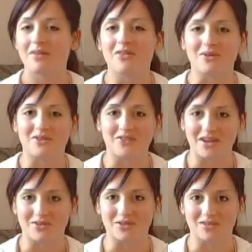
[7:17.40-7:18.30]

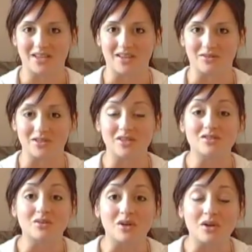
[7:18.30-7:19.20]
3,500 calories.
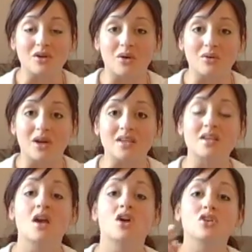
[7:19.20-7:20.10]
So there you go, you guys.
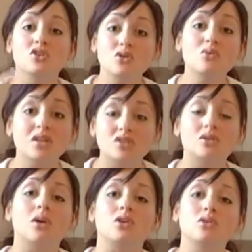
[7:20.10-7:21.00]
You can
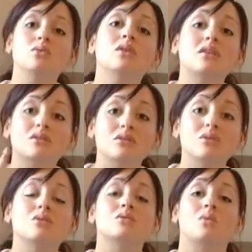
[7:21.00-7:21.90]
do it. You can
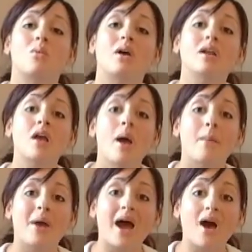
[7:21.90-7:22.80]
lose 1
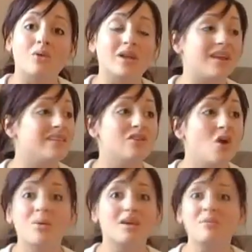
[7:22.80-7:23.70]
pound, and
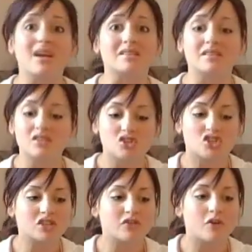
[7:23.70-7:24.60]
no gimmicks. This is
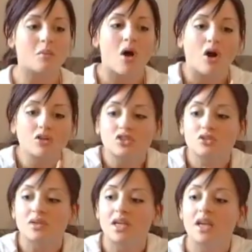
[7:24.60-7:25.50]
just from
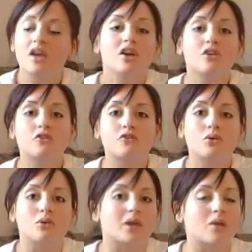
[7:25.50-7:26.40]
altering your
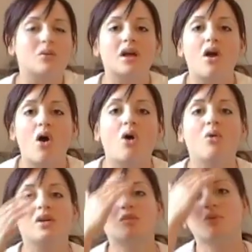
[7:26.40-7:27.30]
food, like what I
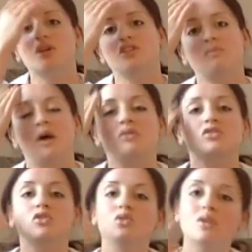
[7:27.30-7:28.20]
always preach about.
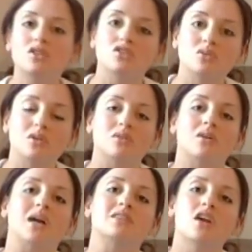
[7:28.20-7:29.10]
So you can do it, you
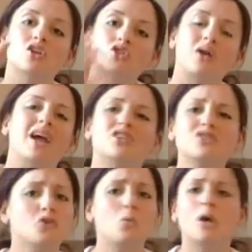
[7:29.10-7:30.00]
guys. Try it
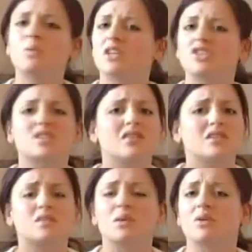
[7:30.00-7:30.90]
just for 1 week. Just give
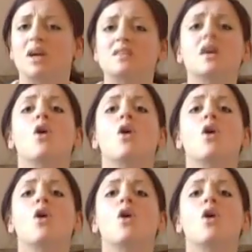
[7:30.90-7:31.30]
it to me, you guys.